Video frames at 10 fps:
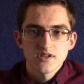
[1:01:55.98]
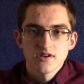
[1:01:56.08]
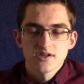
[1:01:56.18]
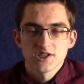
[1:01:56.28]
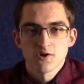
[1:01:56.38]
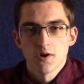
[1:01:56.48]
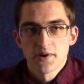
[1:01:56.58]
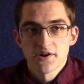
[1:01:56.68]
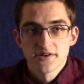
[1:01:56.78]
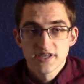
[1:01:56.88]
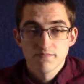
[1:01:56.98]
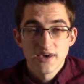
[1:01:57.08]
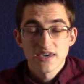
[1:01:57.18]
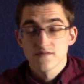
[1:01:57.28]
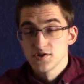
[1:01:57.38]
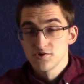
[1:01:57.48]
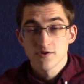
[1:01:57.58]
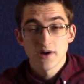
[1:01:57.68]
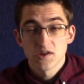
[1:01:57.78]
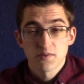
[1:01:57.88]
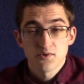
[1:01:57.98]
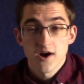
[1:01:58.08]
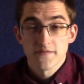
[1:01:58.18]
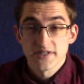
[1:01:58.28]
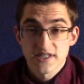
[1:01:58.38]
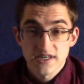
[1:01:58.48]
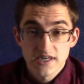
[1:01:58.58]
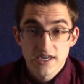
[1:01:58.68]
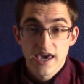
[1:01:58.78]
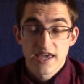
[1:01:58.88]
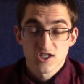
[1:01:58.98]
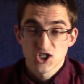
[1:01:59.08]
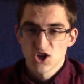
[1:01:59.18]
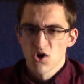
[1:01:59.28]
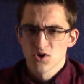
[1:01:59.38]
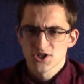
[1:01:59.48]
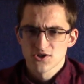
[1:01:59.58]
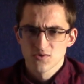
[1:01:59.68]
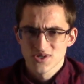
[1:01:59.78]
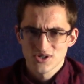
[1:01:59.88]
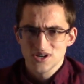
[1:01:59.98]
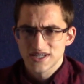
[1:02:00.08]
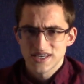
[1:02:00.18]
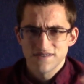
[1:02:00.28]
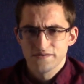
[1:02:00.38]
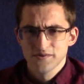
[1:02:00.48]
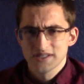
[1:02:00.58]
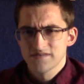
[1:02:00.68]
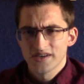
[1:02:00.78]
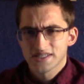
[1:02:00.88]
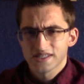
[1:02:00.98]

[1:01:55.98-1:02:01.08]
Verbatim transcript: So apparently Maeve knew about the prophecy, and she also was trying to influence events